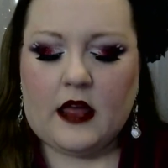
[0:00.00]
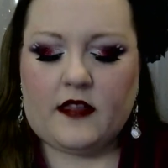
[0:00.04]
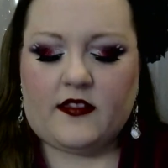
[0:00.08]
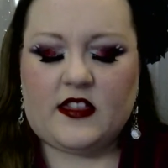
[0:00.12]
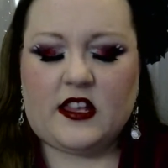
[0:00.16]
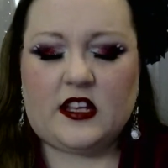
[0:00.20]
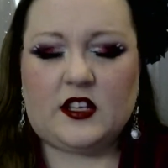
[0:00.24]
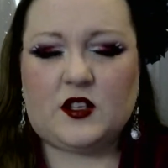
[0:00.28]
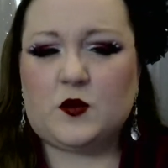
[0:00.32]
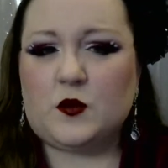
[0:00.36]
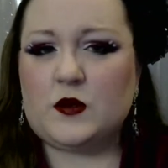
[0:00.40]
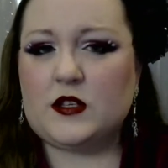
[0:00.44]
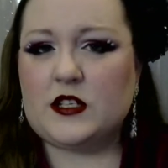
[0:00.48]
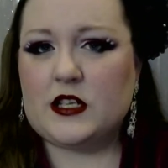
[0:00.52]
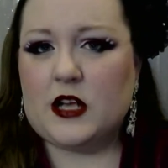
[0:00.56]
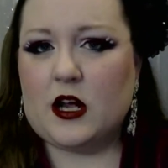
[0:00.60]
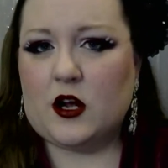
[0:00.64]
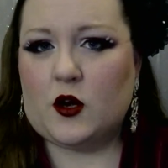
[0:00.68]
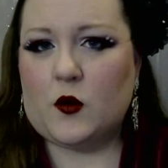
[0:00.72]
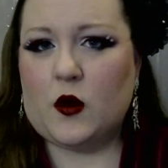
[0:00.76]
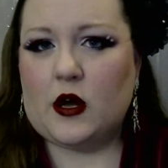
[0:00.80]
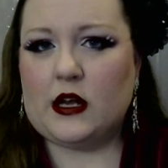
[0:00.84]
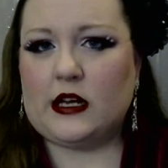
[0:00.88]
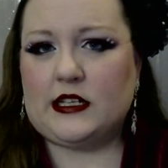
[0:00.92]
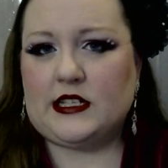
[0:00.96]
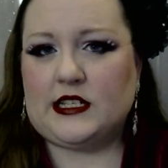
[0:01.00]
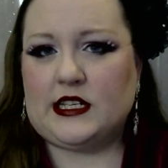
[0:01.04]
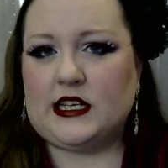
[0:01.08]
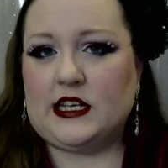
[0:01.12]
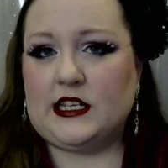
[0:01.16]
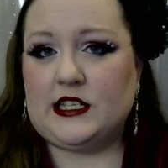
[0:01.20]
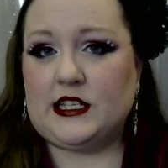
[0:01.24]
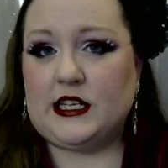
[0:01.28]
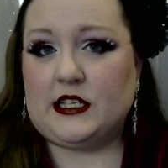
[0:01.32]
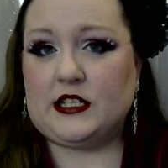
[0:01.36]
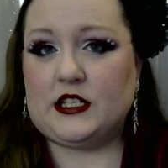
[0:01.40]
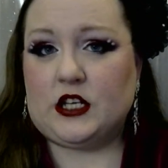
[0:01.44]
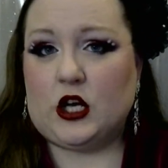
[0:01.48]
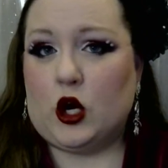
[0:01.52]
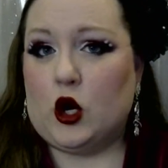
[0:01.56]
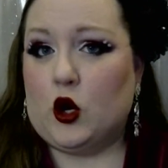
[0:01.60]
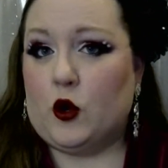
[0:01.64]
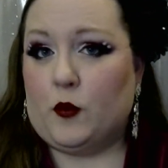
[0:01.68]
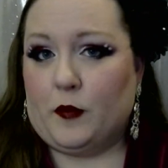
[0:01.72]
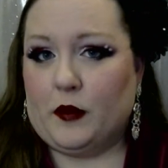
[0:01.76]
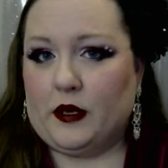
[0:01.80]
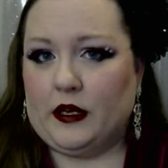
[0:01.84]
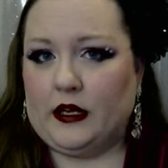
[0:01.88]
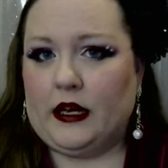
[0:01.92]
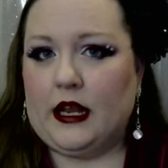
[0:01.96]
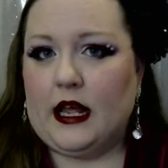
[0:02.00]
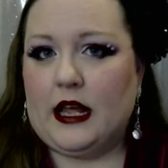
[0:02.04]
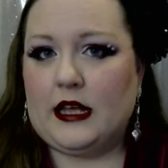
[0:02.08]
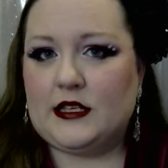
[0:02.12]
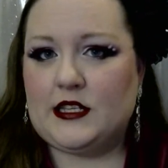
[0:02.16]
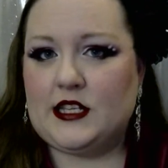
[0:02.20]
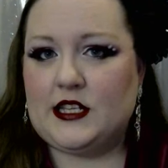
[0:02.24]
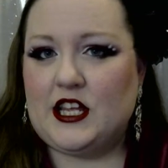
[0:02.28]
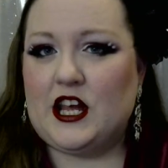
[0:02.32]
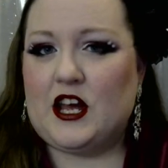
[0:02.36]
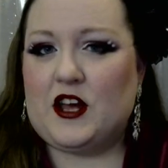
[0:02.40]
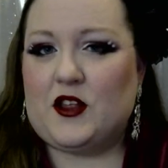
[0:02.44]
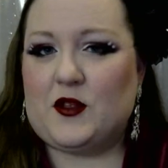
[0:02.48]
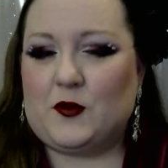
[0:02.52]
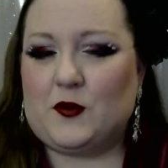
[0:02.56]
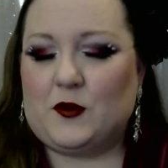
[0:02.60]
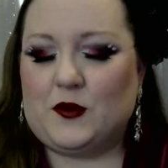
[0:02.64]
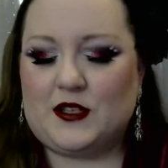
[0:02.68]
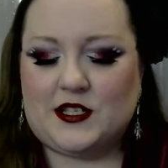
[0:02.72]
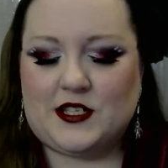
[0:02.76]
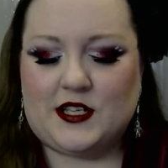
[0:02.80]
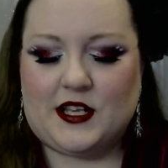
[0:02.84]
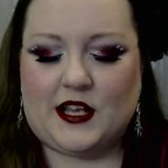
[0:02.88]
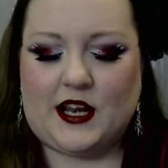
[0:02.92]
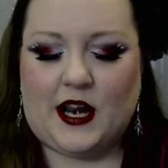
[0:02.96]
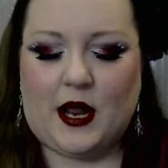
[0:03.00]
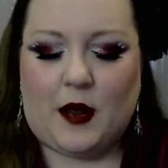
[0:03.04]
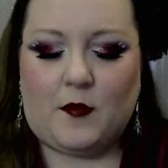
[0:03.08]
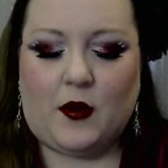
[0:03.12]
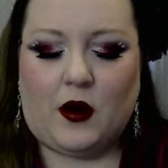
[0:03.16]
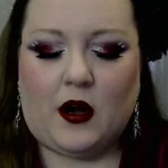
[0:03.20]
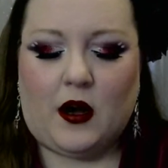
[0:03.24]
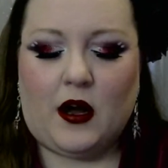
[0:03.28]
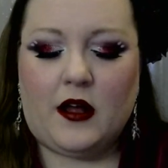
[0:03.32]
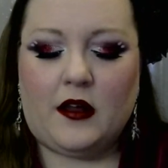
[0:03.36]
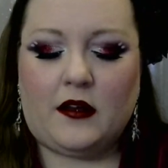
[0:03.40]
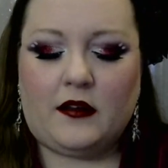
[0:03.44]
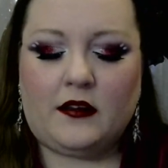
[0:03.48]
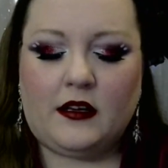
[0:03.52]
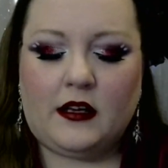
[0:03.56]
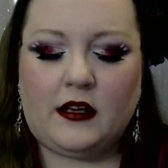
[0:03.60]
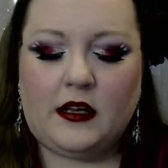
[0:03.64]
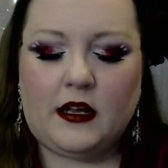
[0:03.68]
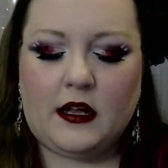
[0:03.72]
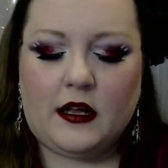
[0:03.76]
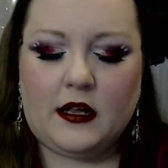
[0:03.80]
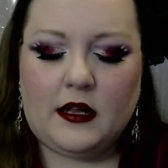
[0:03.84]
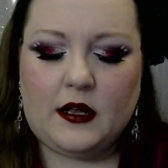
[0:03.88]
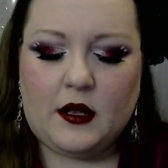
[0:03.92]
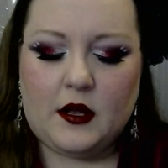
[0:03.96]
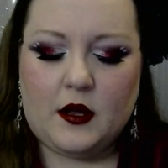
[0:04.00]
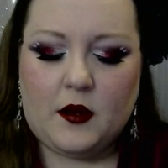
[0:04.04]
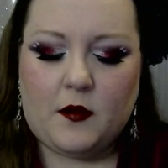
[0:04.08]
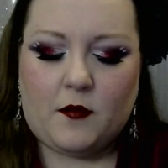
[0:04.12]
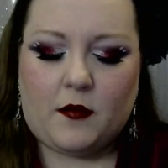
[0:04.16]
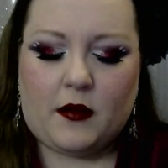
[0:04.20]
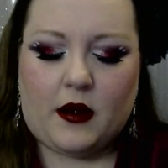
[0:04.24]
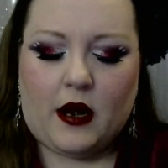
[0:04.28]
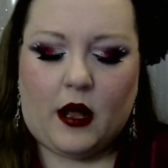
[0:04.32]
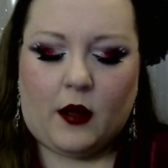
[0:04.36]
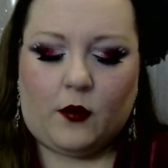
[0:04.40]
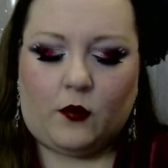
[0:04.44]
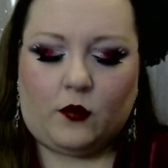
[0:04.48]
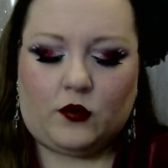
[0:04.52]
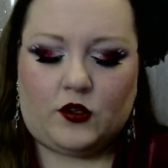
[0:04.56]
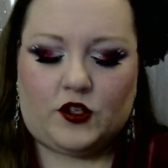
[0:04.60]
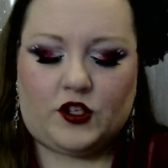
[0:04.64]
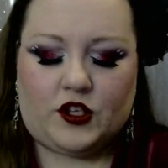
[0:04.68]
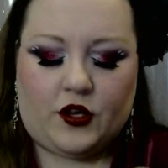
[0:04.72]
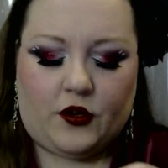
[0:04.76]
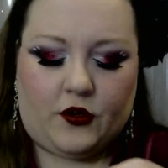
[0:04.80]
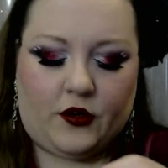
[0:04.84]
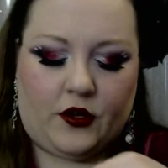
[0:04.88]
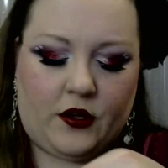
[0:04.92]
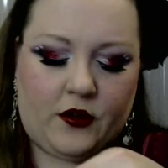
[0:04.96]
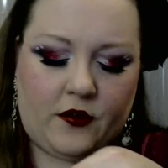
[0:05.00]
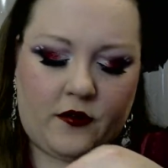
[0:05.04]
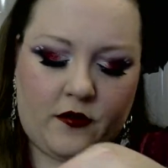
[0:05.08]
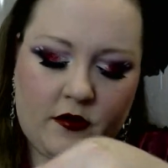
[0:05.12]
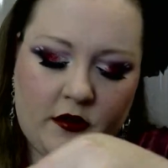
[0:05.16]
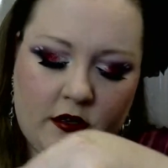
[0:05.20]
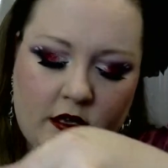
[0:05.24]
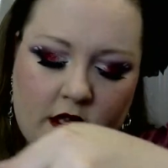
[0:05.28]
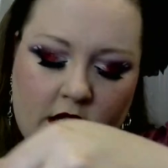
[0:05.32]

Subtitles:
This one's not quite as easy to open as the other ones that I bought, but I will show you.